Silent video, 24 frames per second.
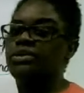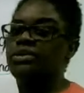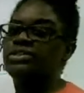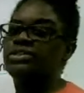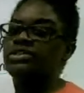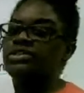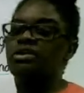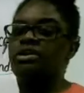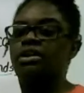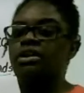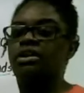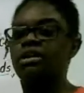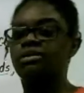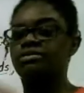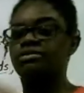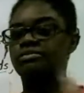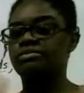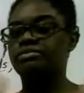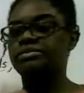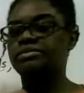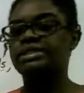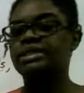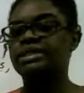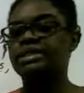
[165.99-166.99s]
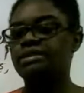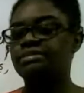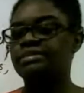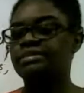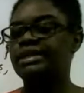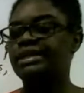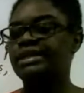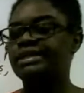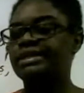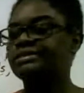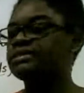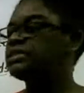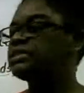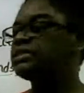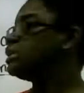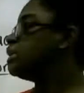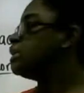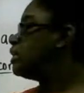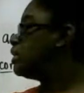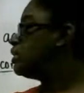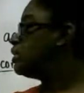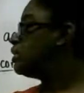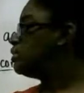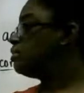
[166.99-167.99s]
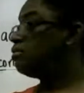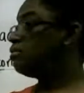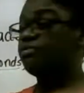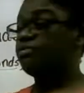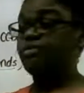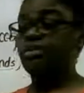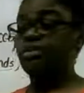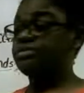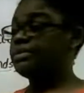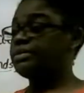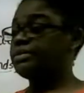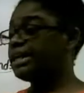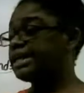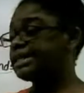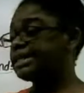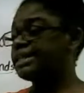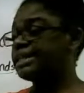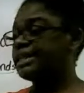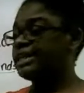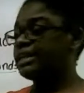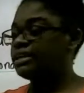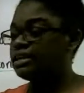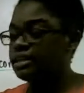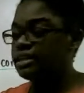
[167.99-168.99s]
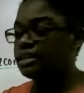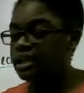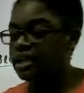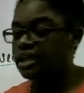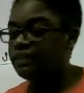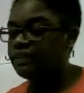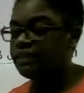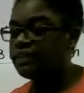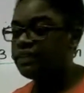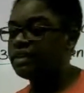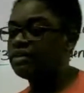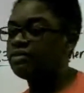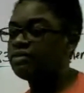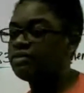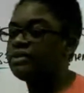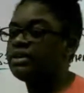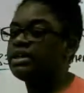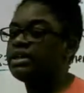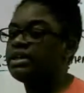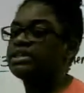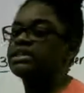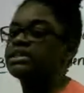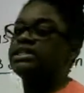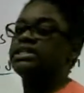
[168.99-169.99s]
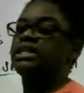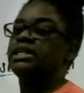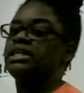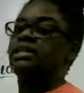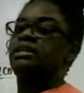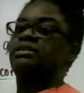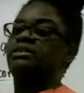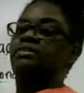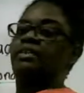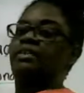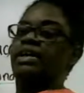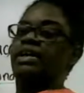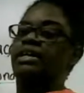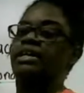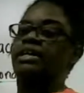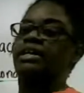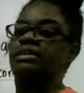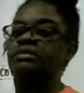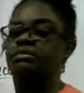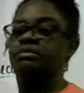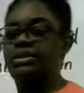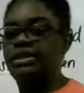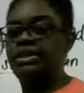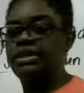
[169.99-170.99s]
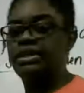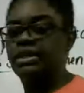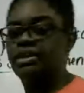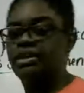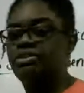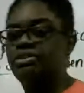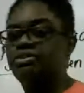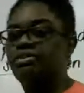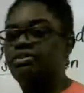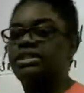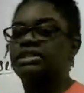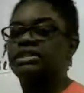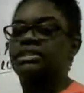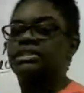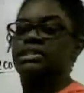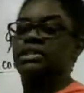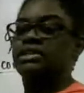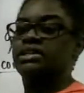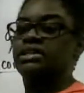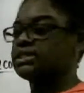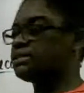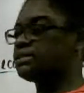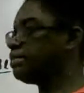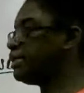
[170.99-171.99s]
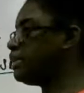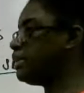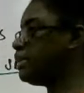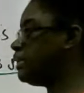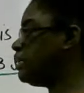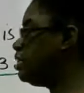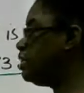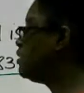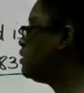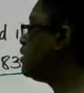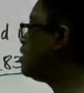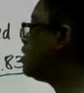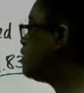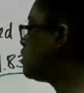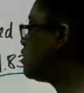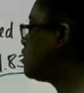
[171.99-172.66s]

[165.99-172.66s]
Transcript: We started from something from nothing, and then we accelerated, we increased our speed